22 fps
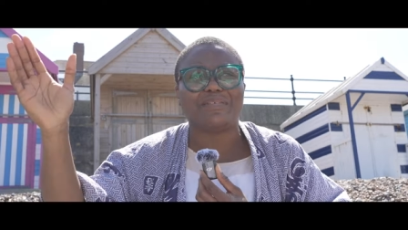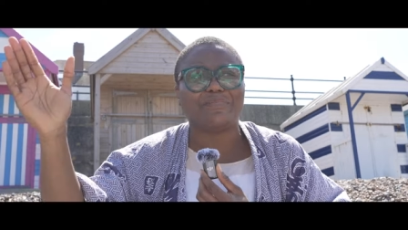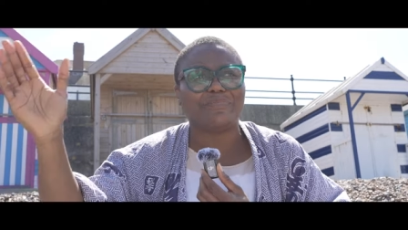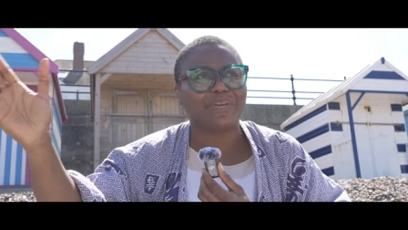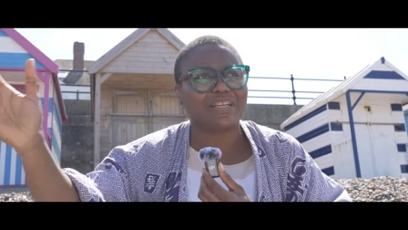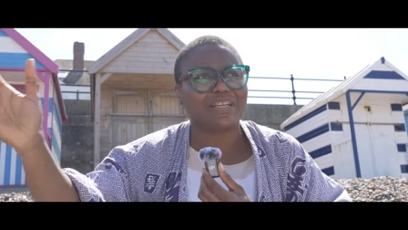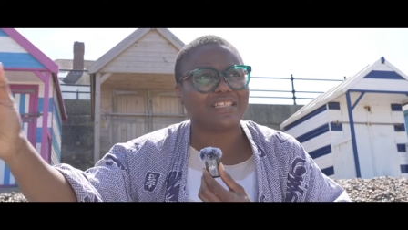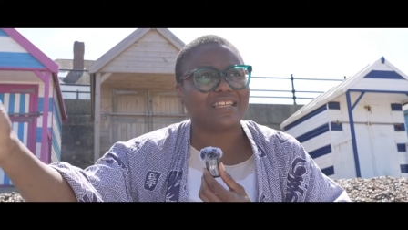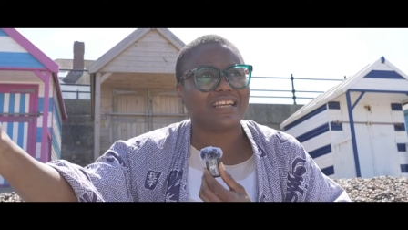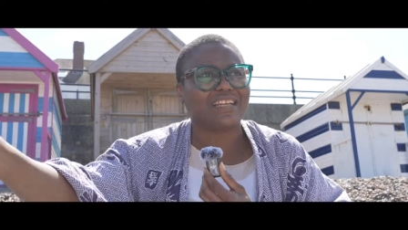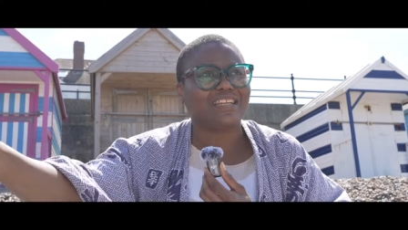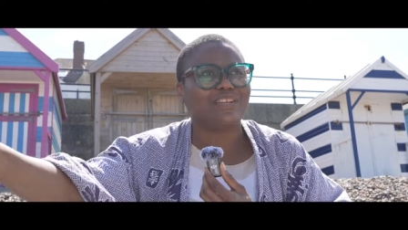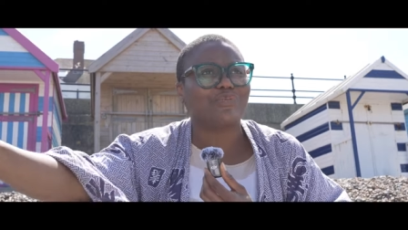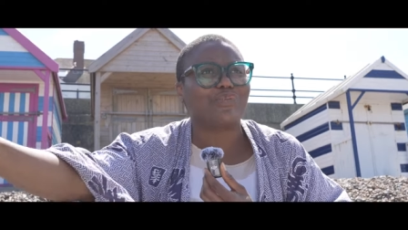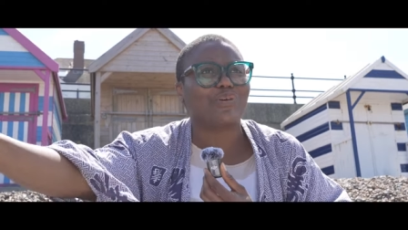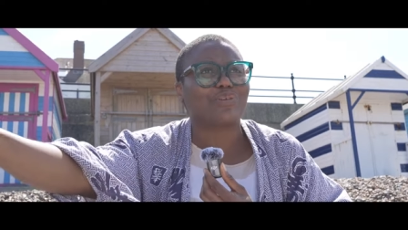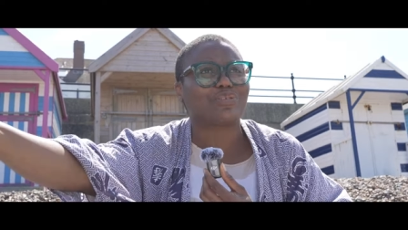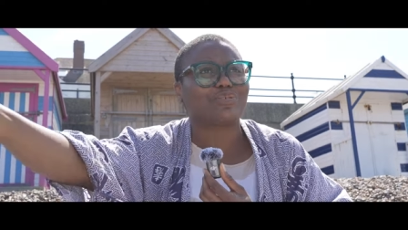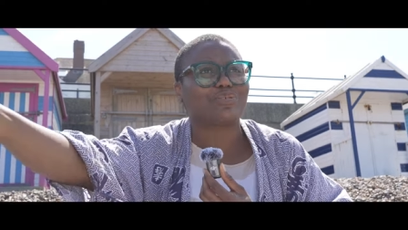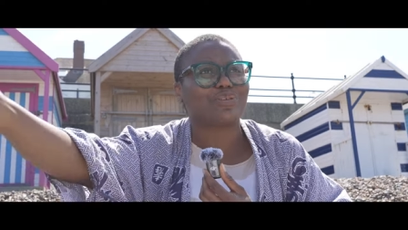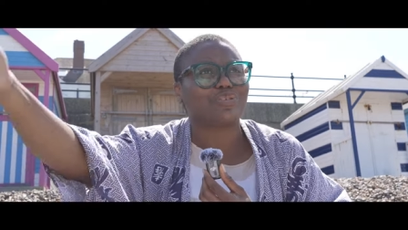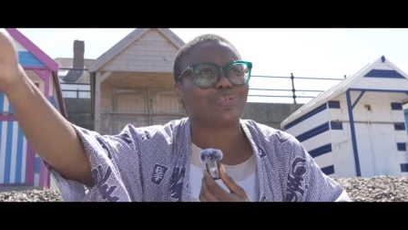patiently
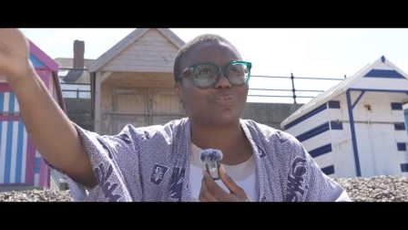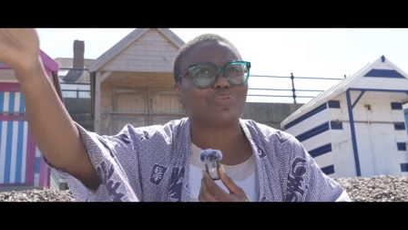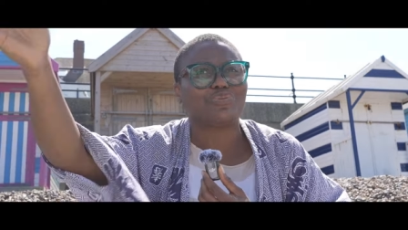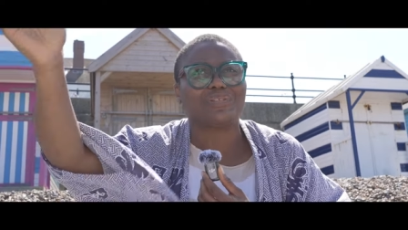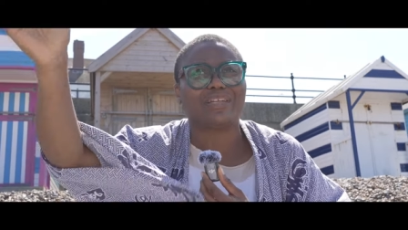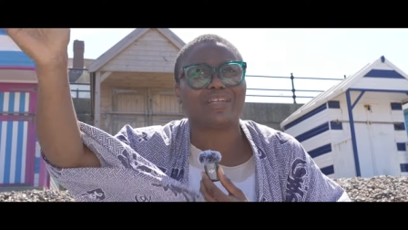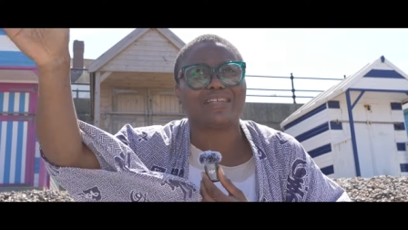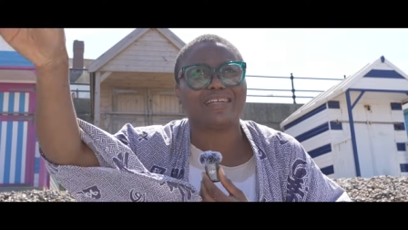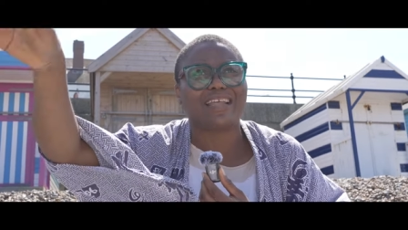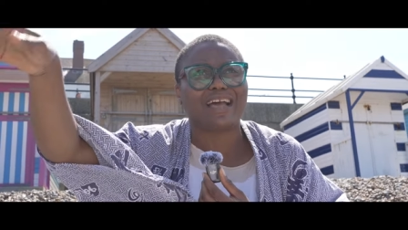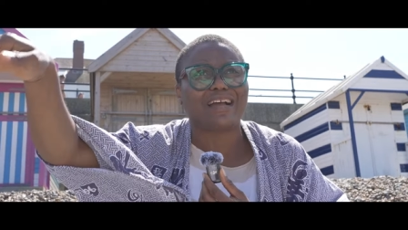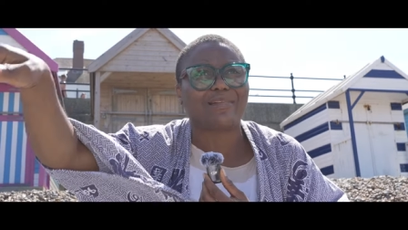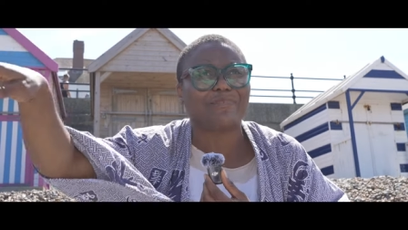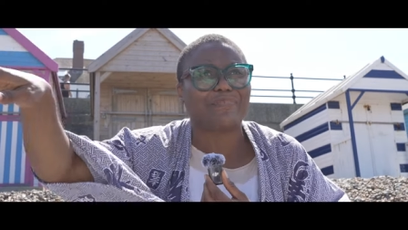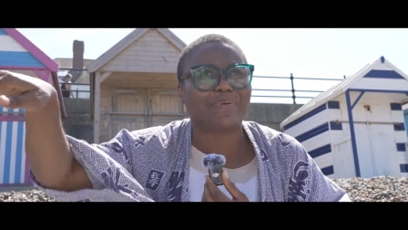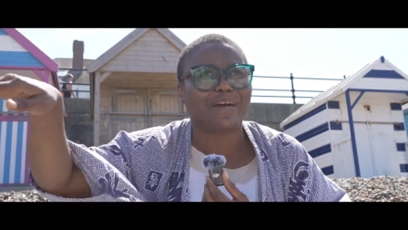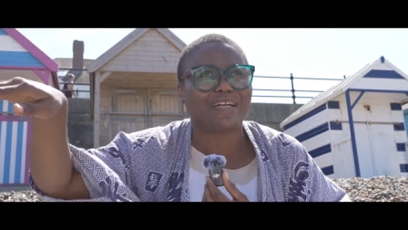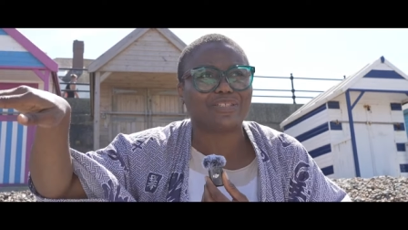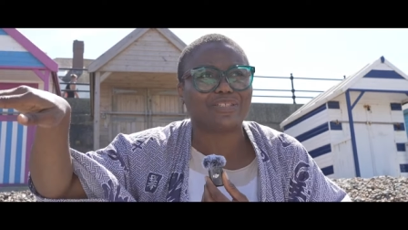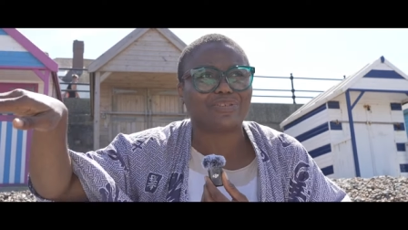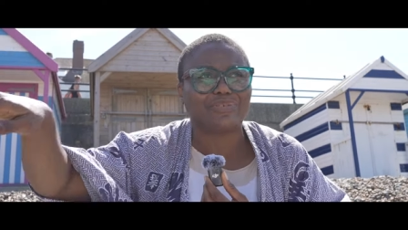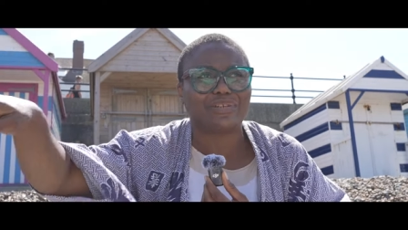walks us through the dark
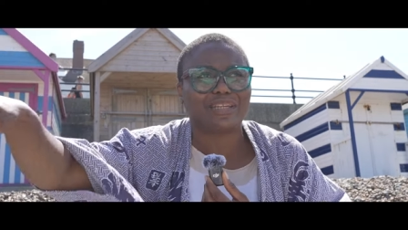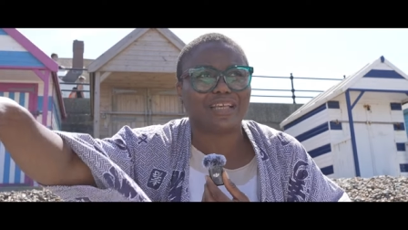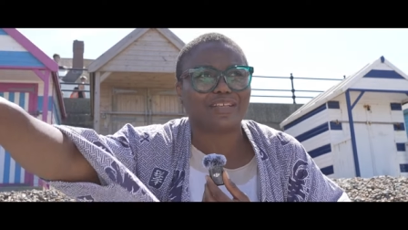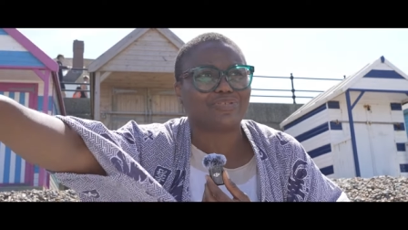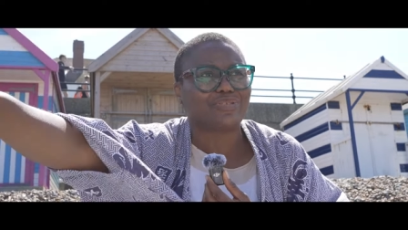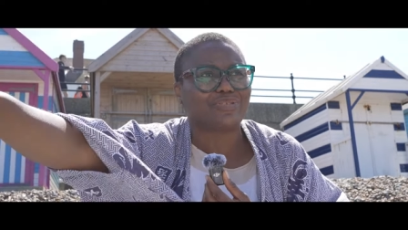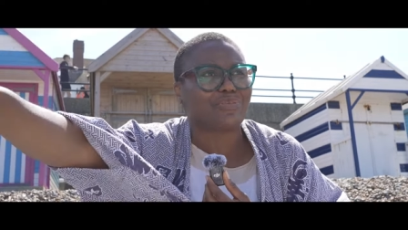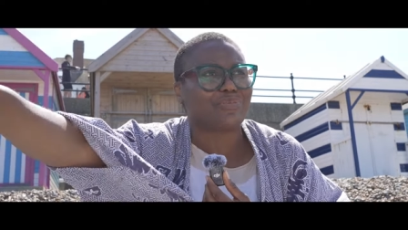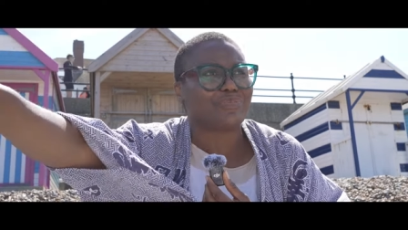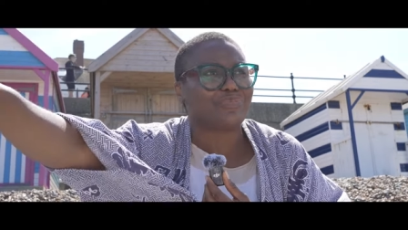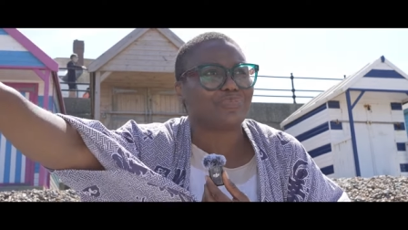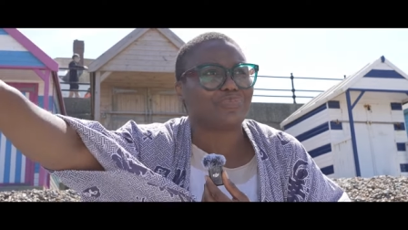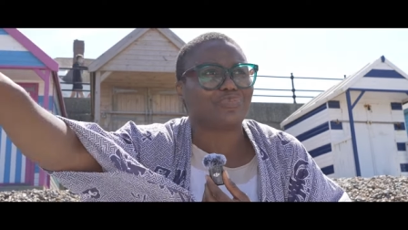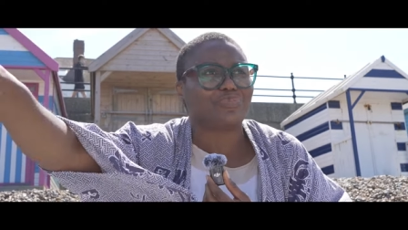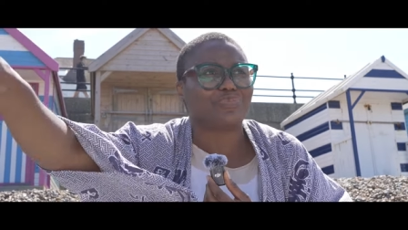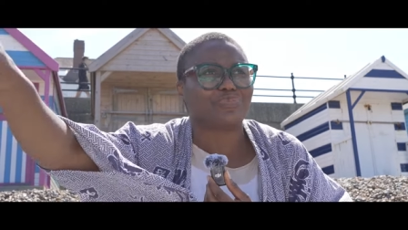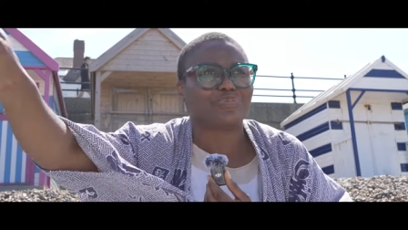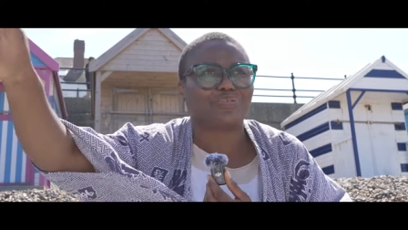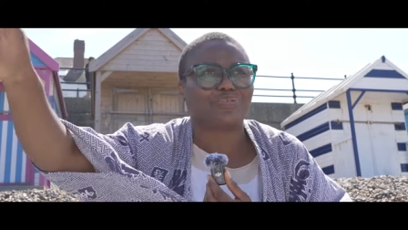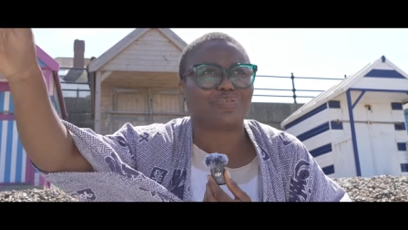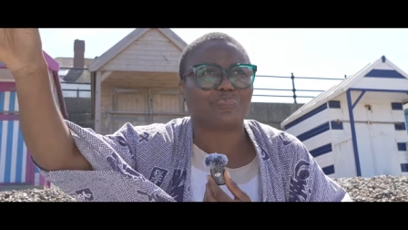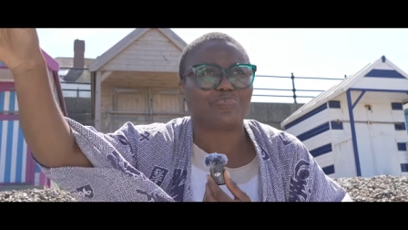path under some,
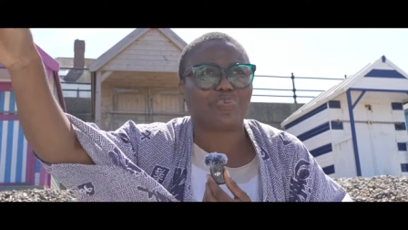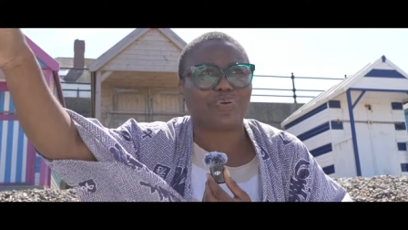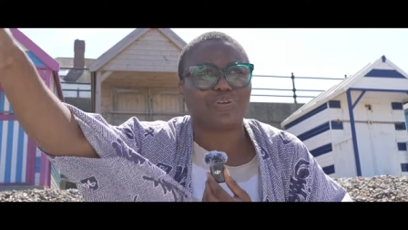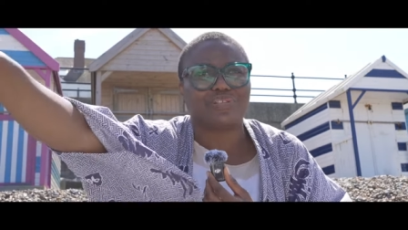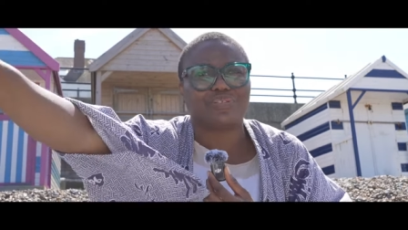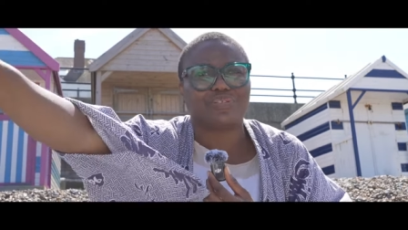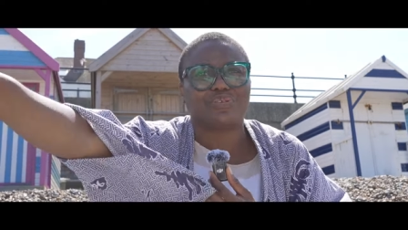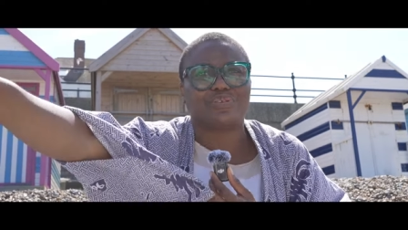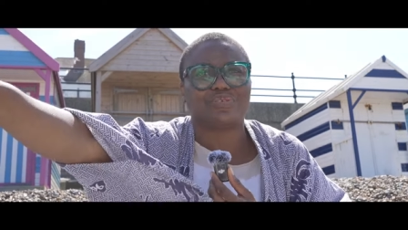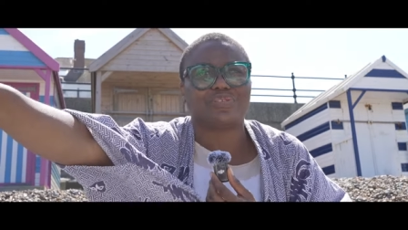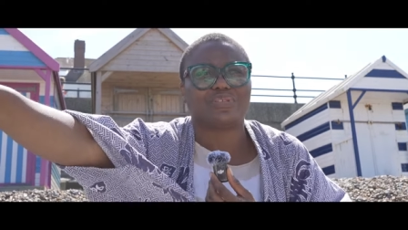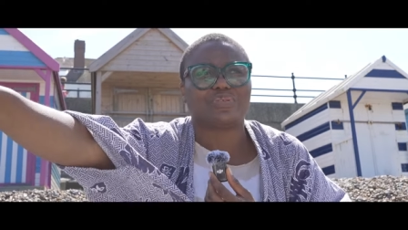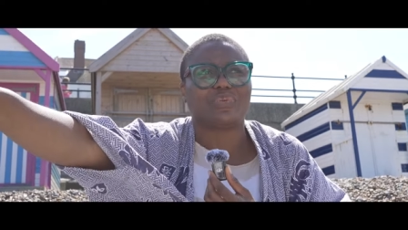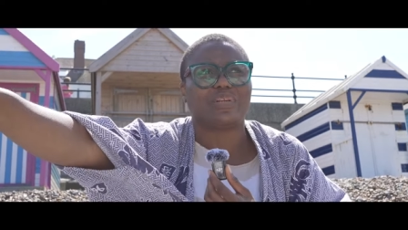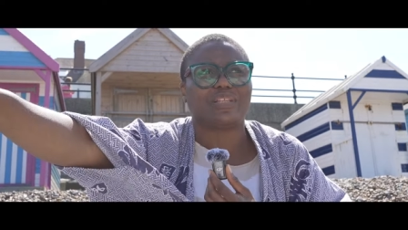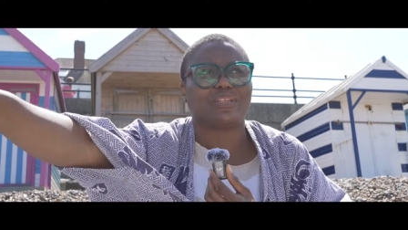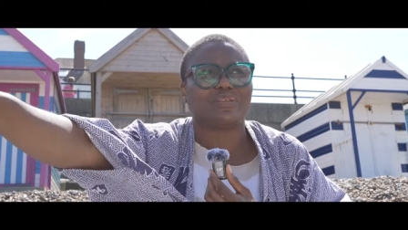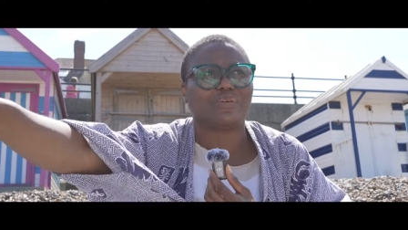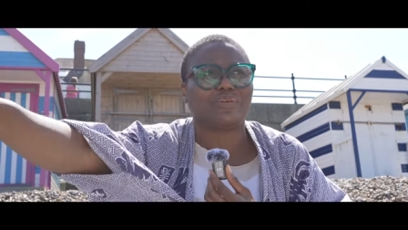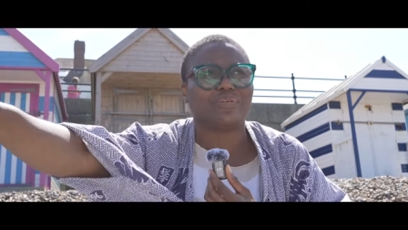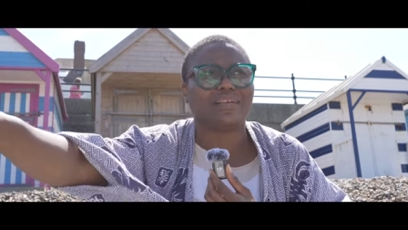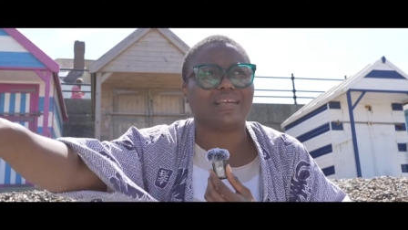which points us to
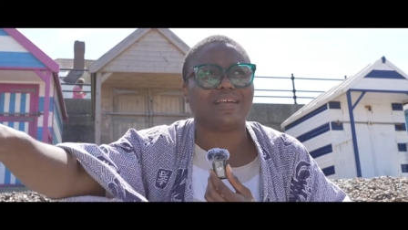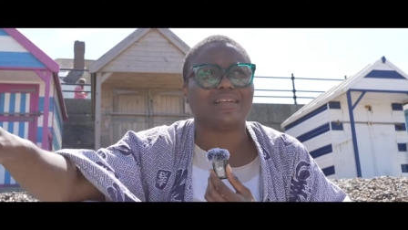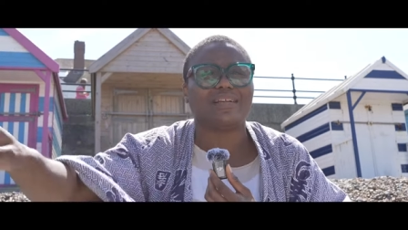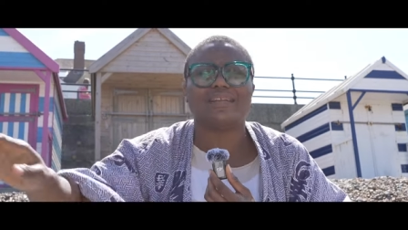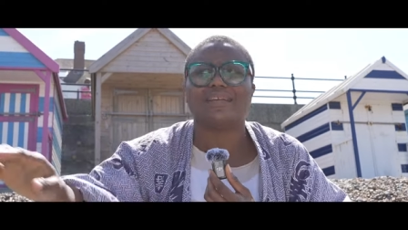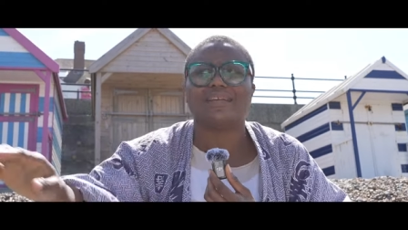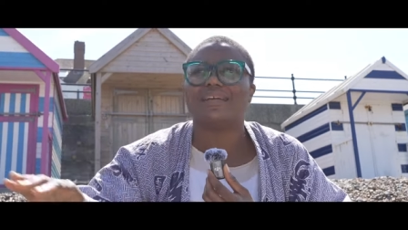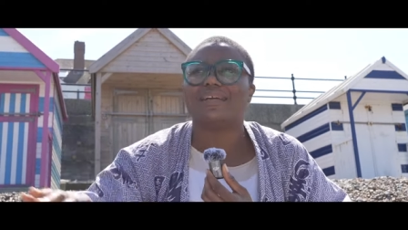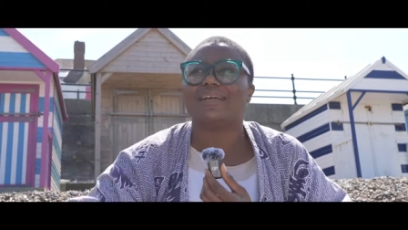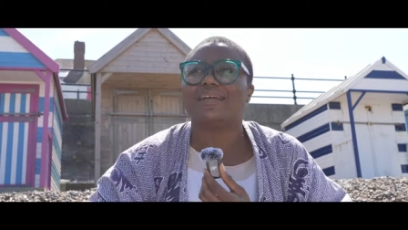a tunnel.